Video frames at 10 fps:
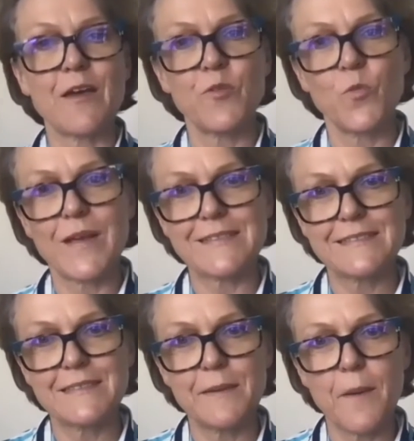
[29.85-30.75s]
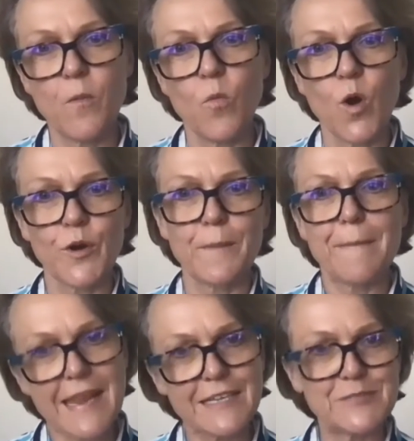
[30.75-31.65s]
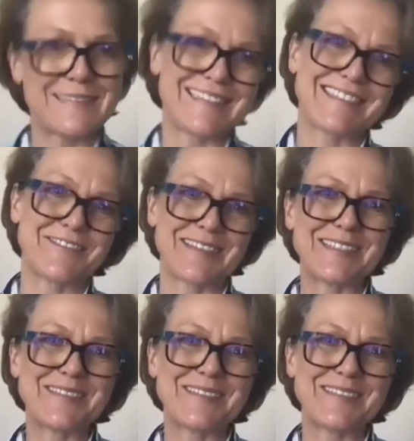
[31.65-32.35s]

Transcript: Southwest Water Management District.